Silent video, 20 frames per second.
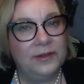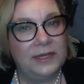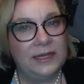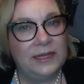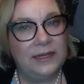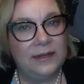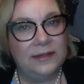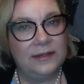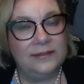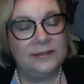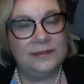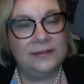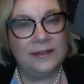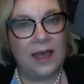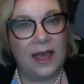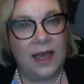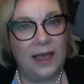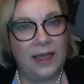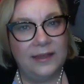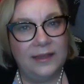every
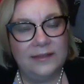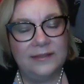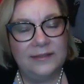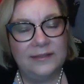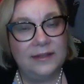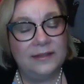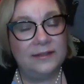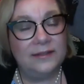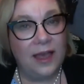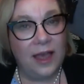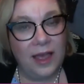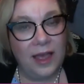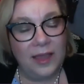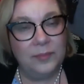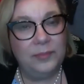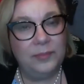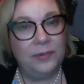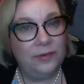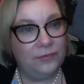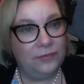size and
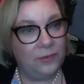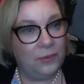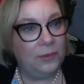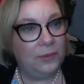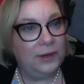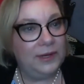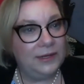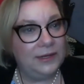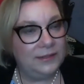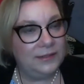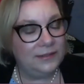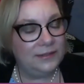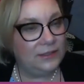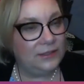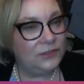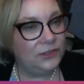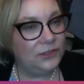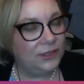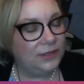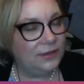type of
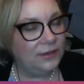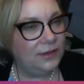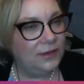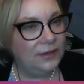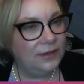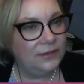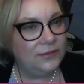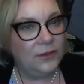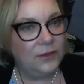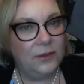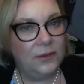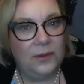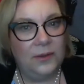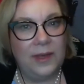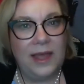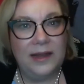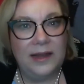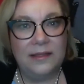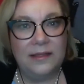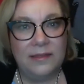organization.
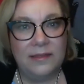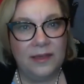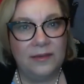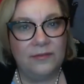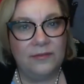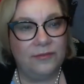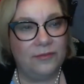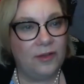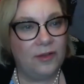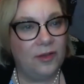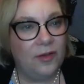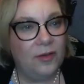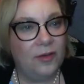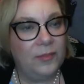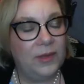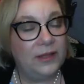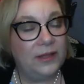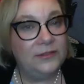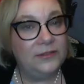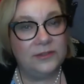So anything
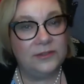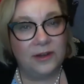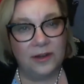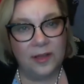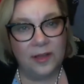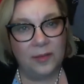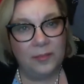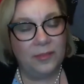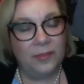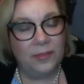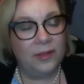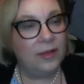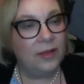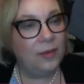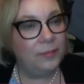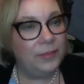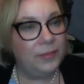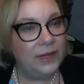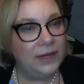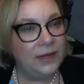from a startup
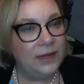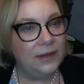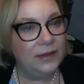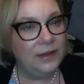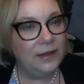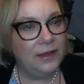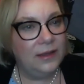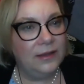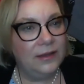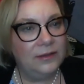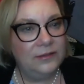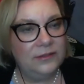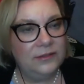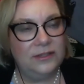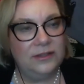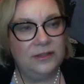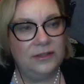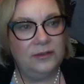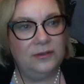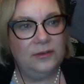company
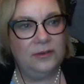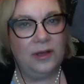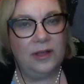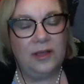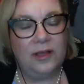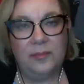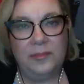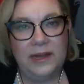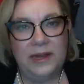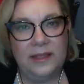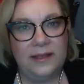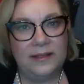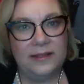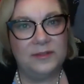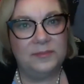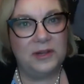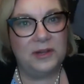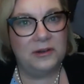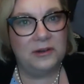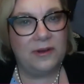to a
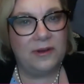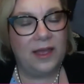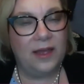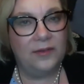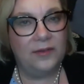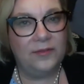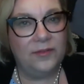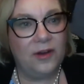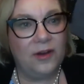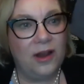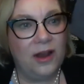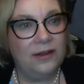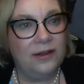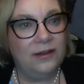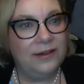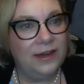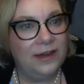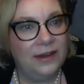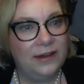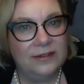company that's been around for
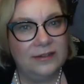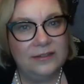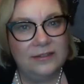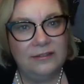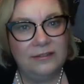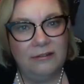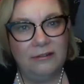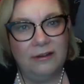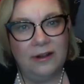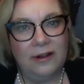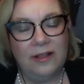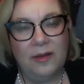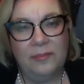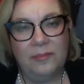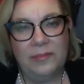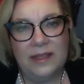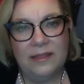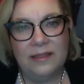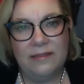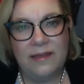100 years, or
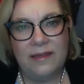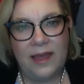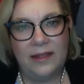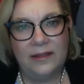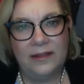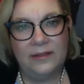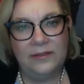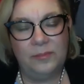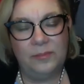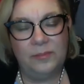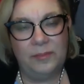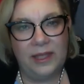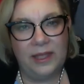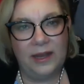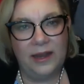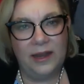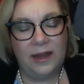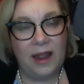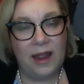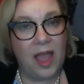a company that has
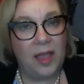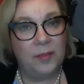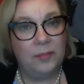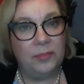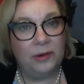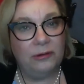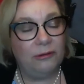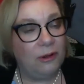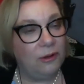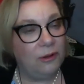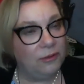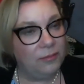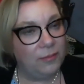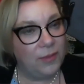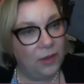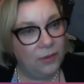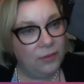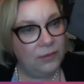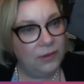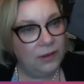been in hyper
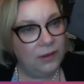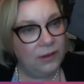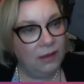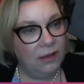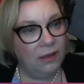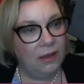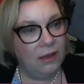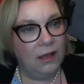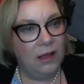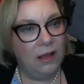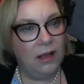growth mode,